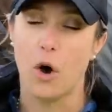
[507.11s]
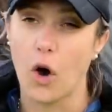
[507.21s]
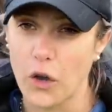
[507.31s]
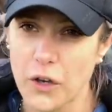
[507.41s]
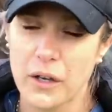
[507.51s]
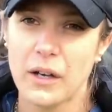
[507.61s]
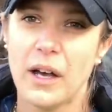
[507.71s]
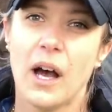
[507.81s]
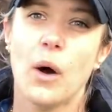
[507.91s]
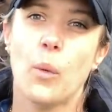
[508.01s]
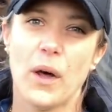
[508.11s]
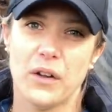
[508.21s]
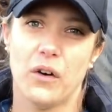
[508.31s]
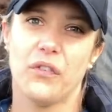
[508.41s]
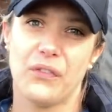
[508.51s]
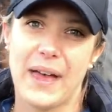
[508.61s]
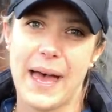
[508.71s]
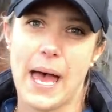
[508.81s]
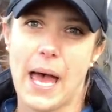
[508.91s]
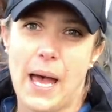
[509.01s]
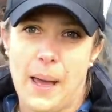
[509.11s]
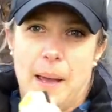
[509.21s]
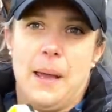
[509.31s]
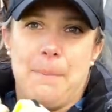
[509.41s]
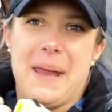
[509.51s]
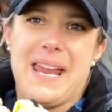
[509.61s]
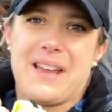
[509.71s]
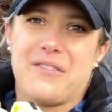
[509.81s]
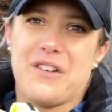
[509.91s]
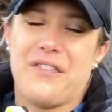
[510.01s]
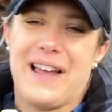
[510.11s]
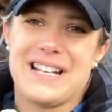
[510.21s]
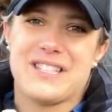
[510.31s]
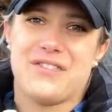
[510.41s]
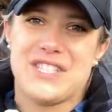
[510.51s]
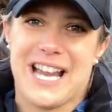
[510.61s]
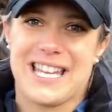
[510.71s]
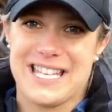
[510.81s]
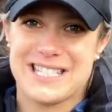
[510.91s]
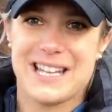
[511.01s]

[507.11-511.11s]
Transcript: on, one of their big reflective jackets.